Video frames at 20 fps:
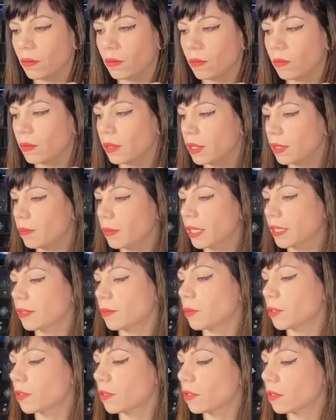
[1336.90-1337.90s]
What am I
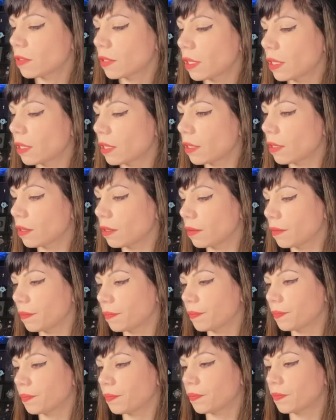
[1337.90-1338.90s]
supposed to say here?
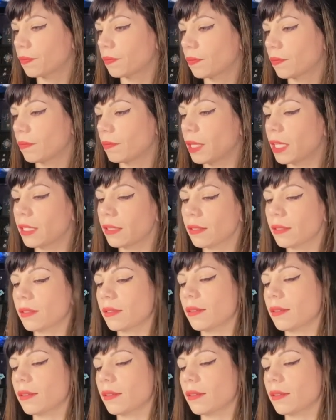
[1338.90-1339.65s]
Peace.